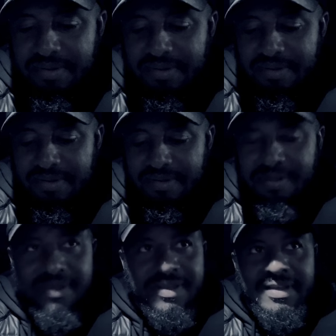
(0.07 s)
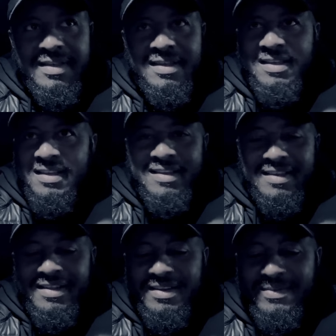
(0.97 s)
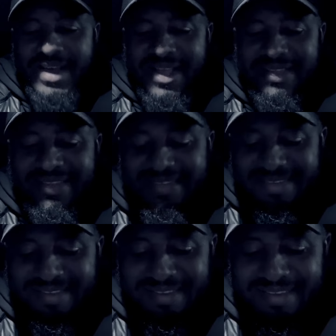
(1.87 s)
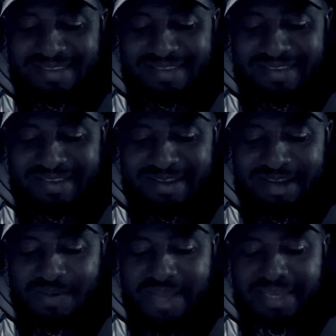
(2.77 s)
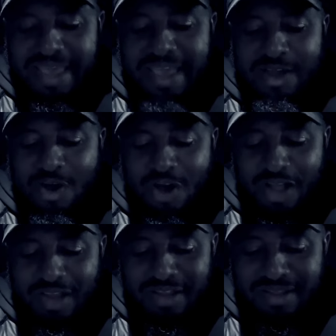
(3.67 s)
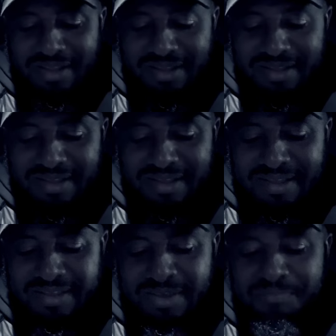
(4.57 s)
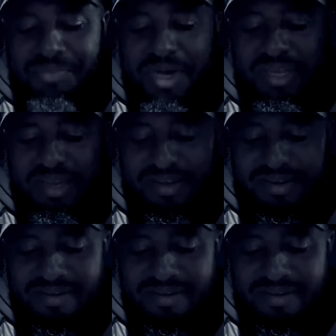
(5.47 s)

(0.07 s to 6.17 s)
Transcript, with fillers: If you feel you... What? No, I can't call? You bugging.